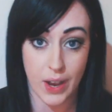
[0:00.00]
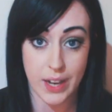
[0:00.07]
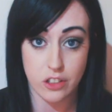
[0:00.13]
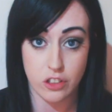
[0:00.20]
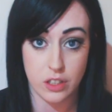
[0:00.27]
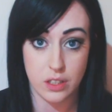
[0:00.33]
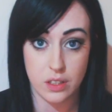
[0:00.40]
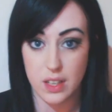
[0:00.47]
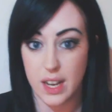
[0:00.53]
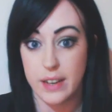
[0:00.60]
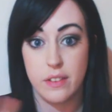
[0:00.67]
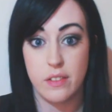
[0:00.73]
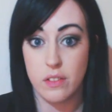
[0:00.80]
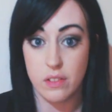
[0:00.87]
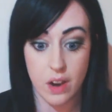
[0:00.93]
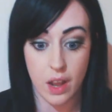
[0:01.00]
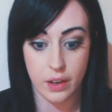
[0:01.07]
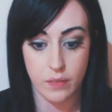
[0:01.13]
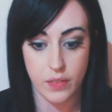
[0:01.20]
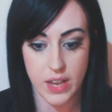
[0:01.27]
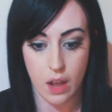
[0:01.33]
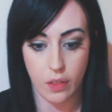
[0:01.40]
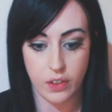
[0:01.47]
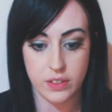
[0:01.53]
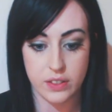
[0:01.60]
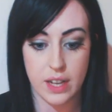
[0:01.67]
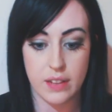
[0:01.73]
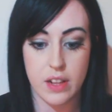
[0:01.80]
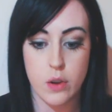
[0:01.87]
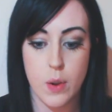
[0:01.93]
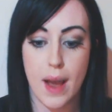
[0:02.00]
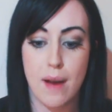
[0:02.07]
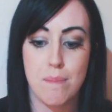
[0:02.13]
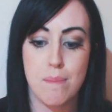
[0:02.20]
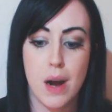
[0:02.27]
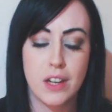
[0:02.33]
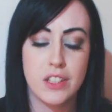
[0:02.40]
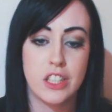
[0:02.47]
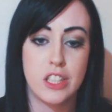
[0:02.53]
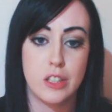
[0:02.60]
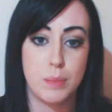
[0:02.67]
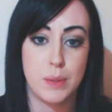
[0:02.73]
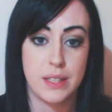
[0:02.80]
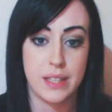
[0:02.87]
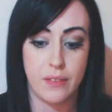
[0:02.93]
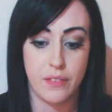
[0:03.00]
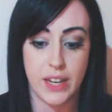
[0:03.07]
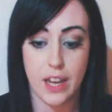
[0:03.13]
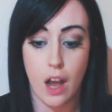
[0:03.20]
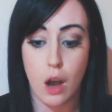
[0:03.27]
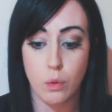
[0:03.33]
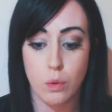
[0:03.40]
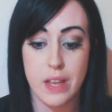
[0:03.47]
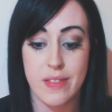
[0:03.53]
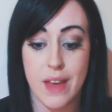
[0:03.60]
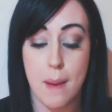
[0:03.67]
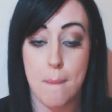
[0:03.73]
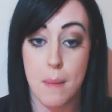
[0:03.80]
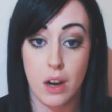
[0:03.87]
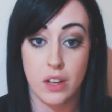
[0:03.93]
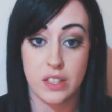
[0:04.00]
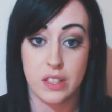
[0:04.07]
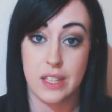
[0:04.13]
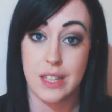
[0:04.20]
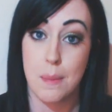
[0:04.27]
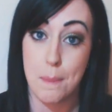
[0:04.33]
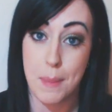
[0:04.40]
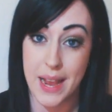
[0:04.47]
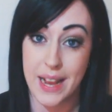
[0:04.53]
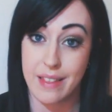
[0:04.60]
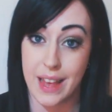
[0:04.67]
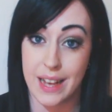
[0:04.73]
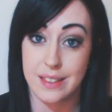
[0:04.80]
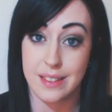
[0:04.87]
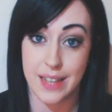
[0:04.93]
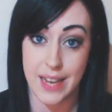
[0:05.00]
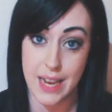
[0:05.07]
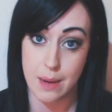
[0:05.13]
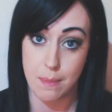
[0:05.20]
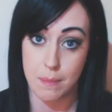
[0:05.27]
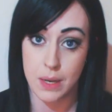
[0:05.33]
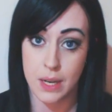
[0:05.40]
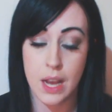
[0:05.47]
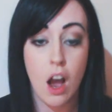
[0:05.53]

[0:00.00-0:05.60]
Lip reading: faction and none of the others, and then you have master specific, only that master can pick that scheme.